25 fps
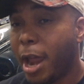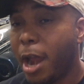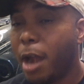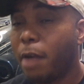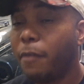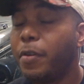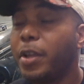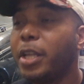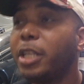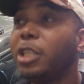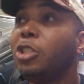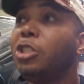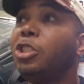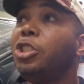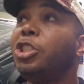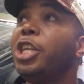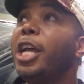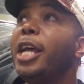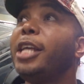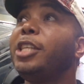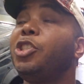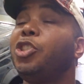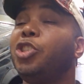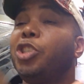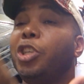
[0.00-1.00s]
every
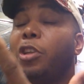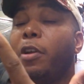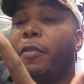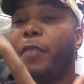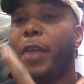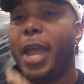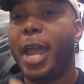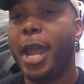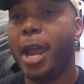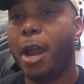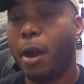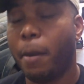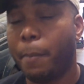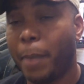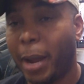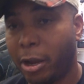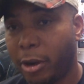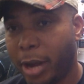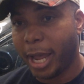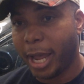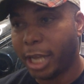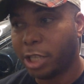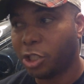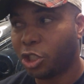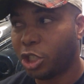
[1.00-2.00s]
ingestion of air by
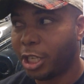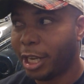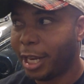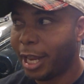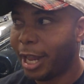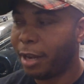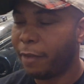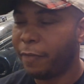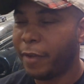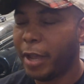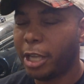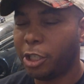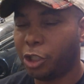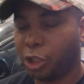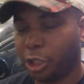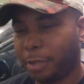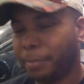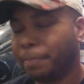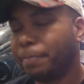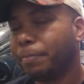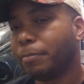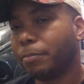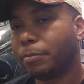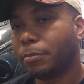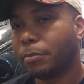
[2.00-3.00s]
engine at
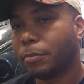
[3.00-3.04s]
elevation,